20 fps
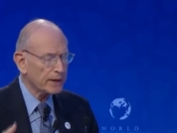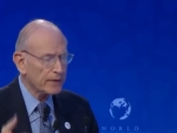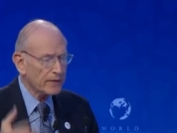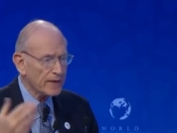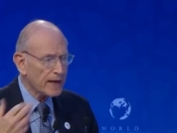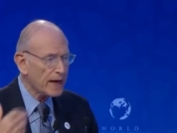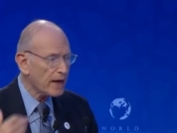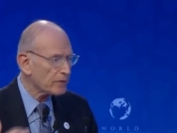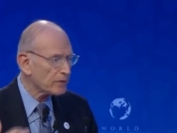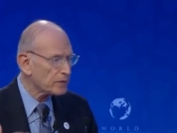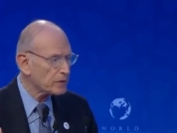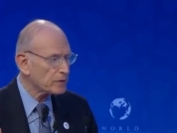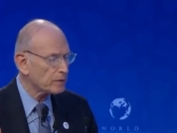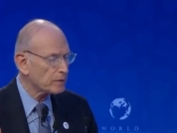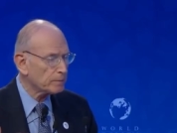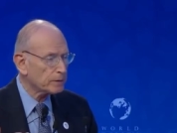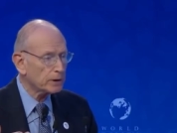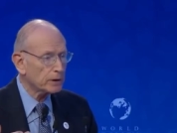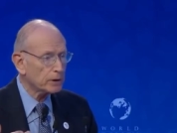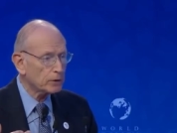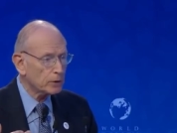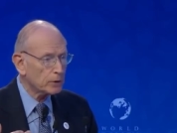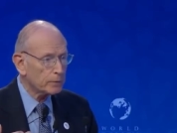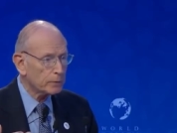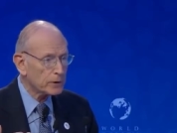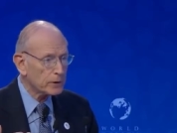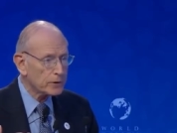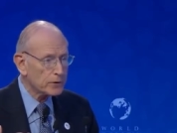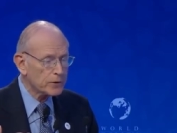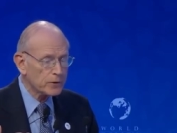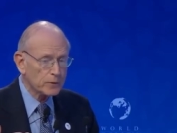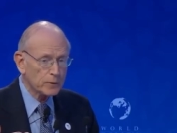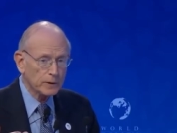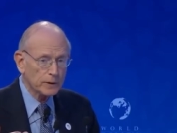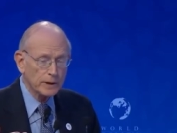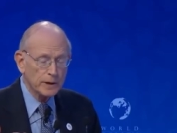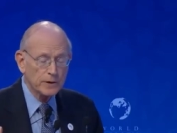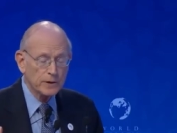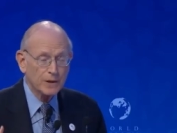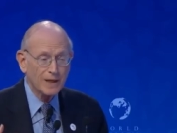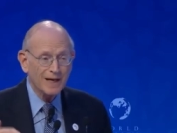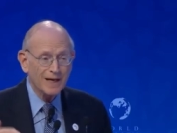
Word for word: thousands of political prisoners released